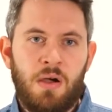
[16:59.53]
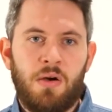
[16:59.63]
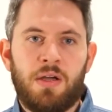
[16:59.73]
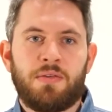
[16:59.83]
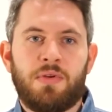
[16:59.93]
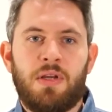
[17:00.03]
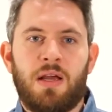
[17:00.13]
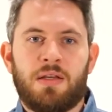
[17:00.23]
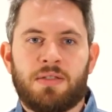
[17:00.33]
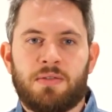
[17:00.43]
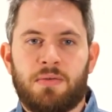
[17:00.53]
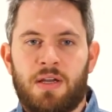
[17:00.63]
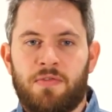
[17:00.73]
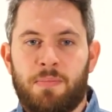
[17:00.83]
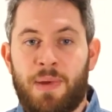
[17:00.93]
or it really has to
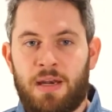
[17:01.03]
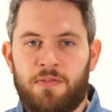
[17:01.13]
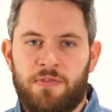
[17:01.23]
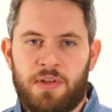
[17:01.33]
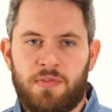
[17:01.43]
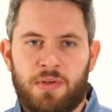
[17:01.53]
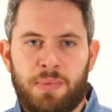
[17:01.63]
have a benefit for